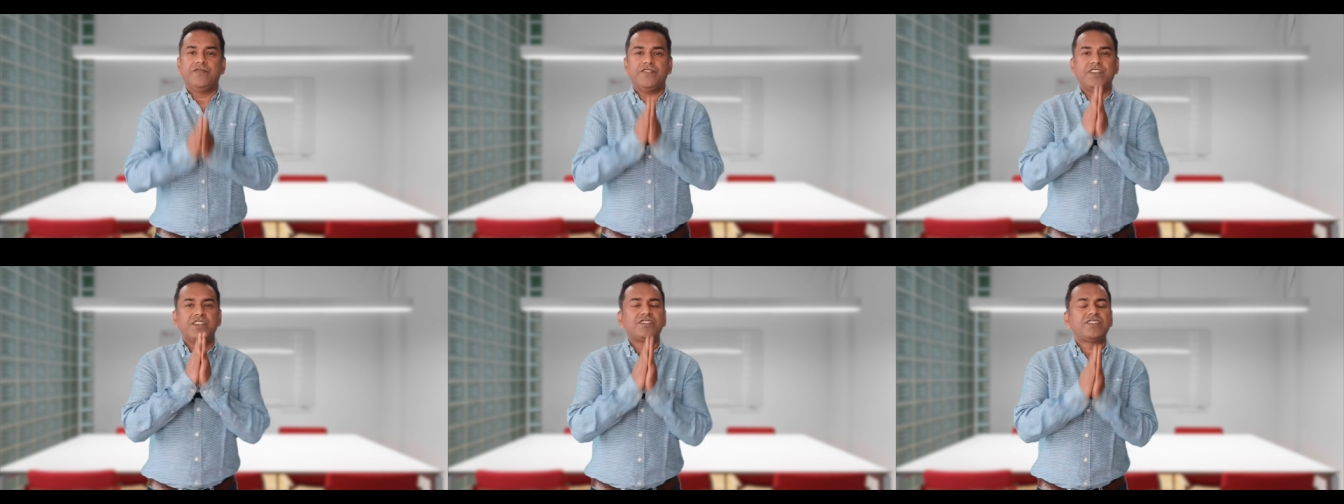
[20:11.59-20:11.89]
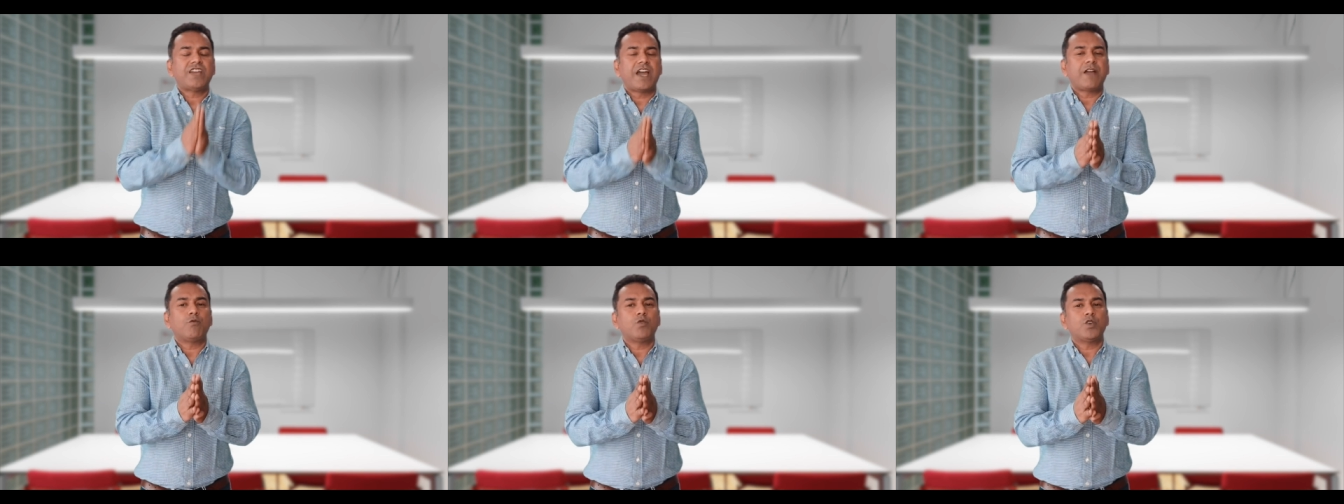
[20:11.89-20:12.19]
This
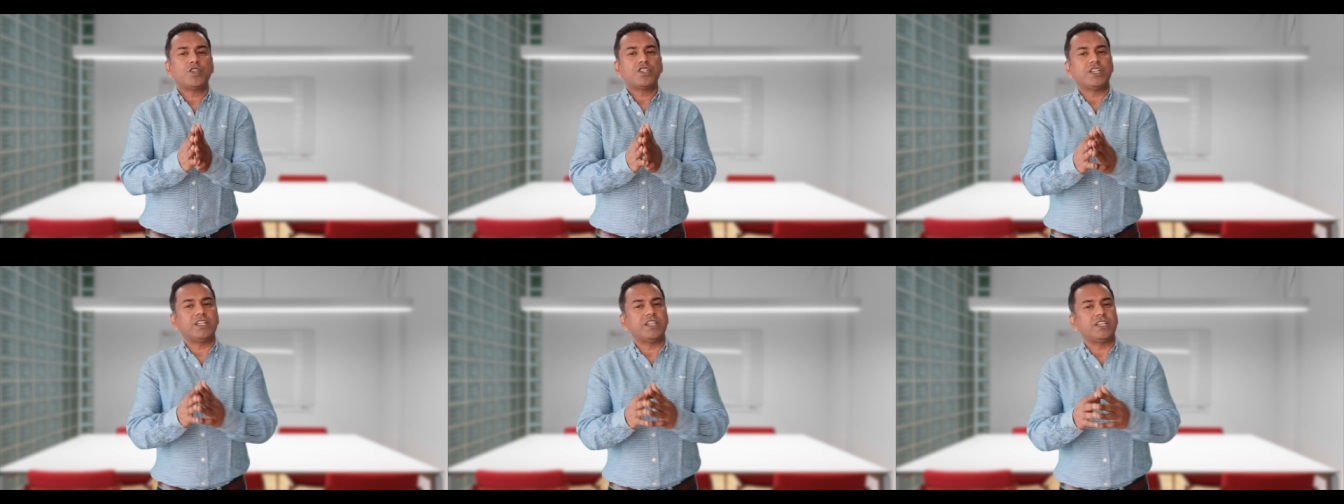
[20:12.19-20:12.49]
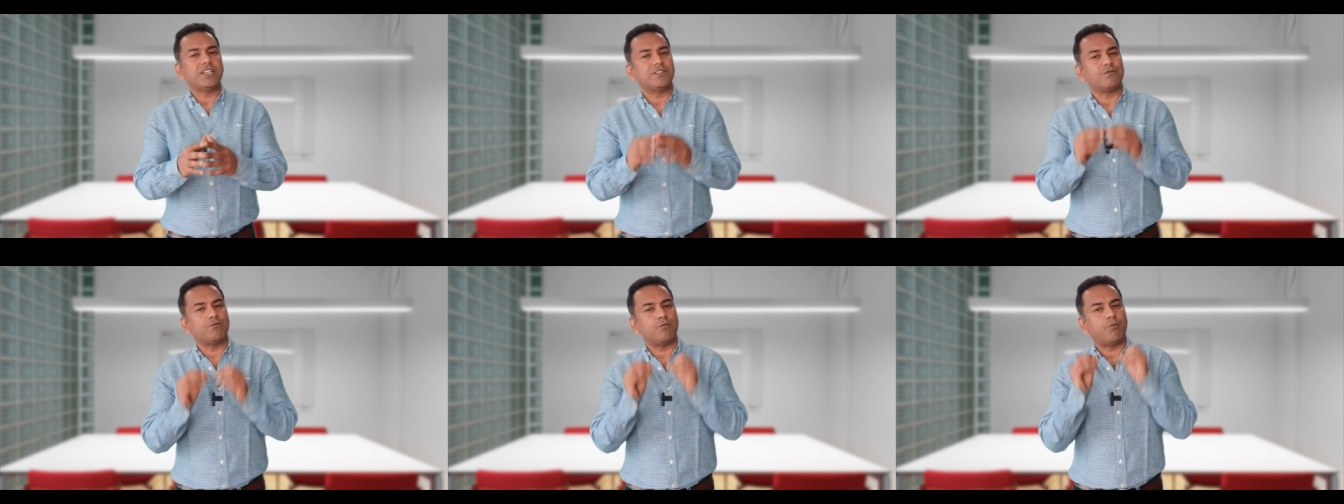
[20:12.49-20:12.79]

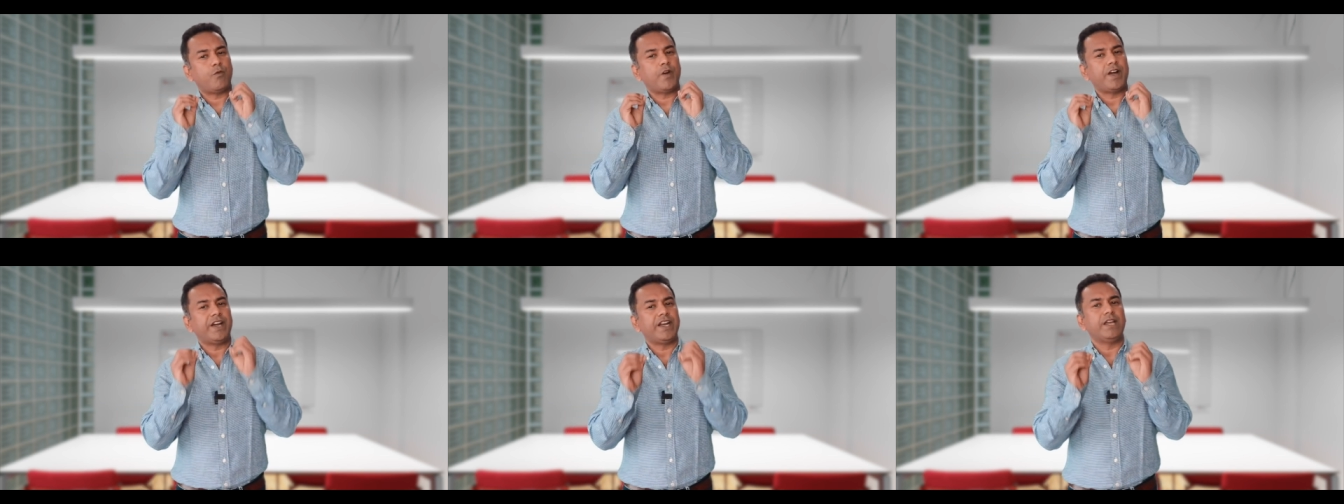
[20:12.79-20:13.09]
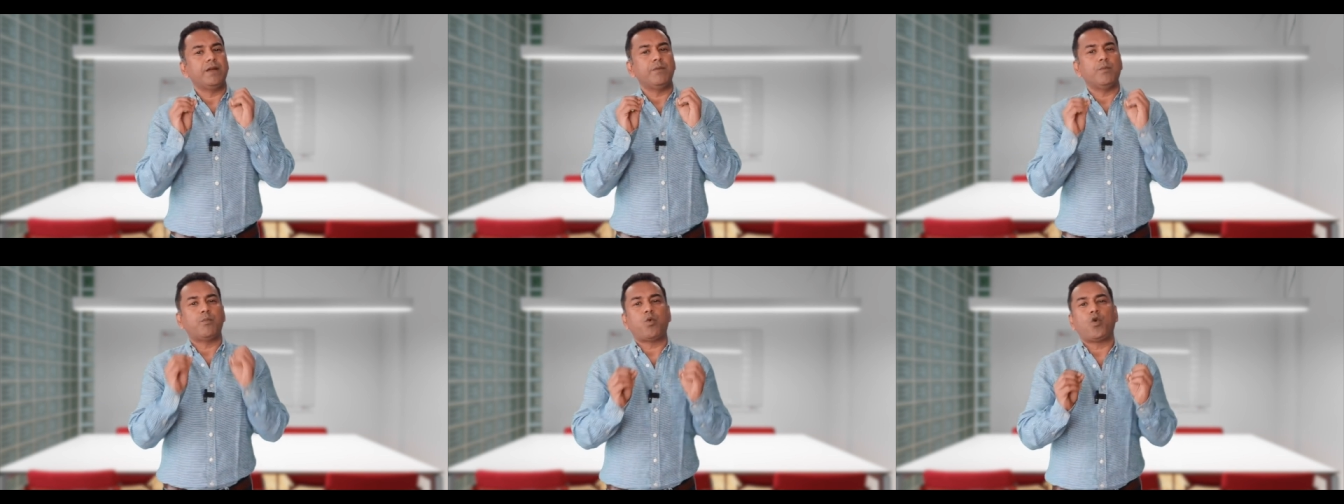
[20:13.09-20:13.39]
diversity is
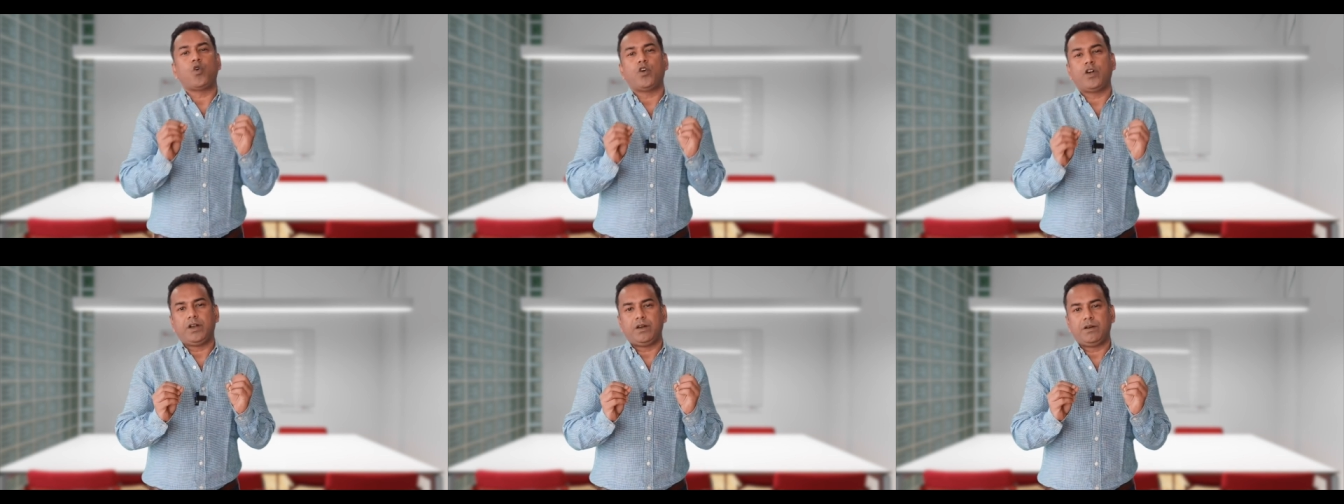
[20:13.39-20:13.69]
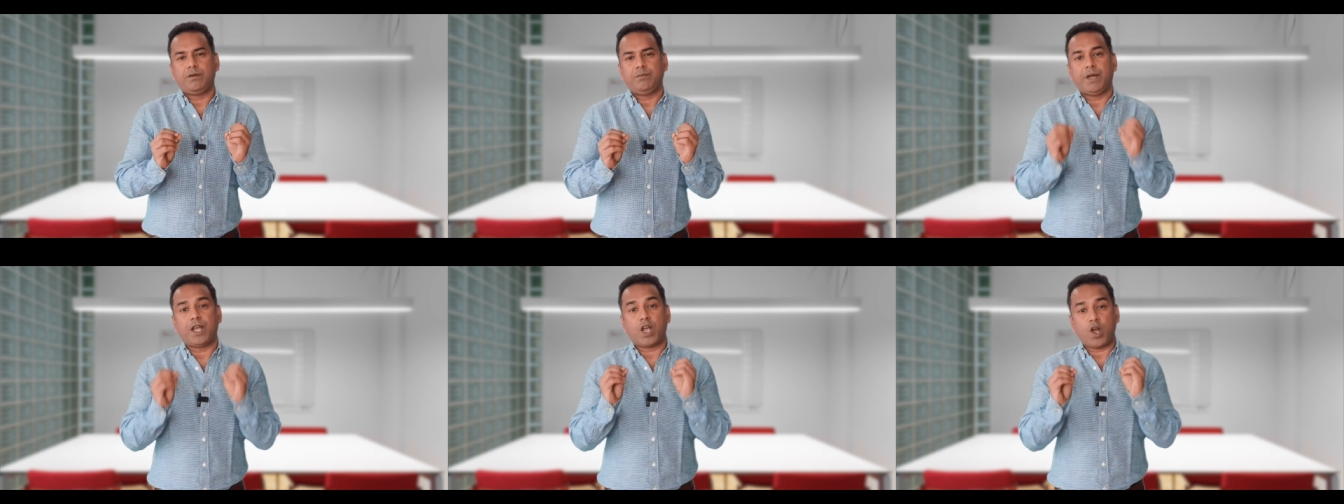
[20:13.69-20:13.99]
very
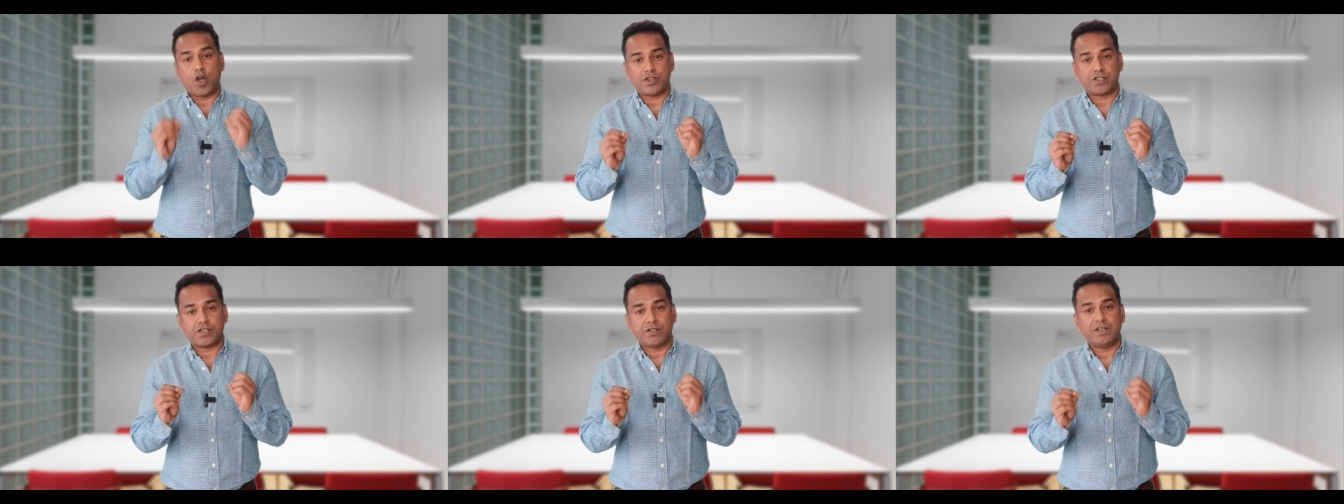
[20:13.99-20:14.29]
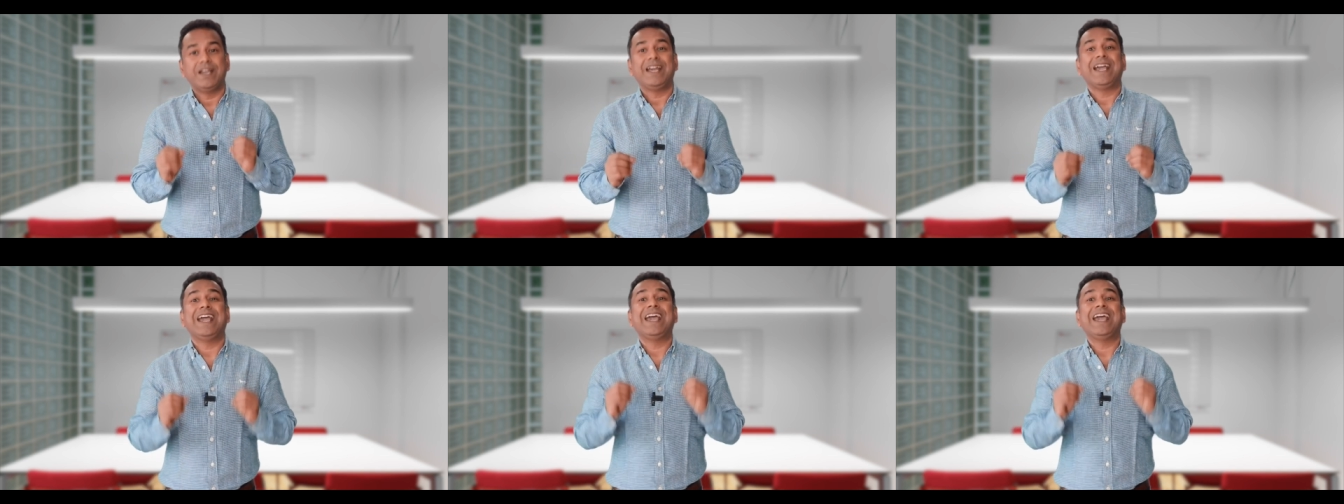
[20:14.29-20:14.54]
important because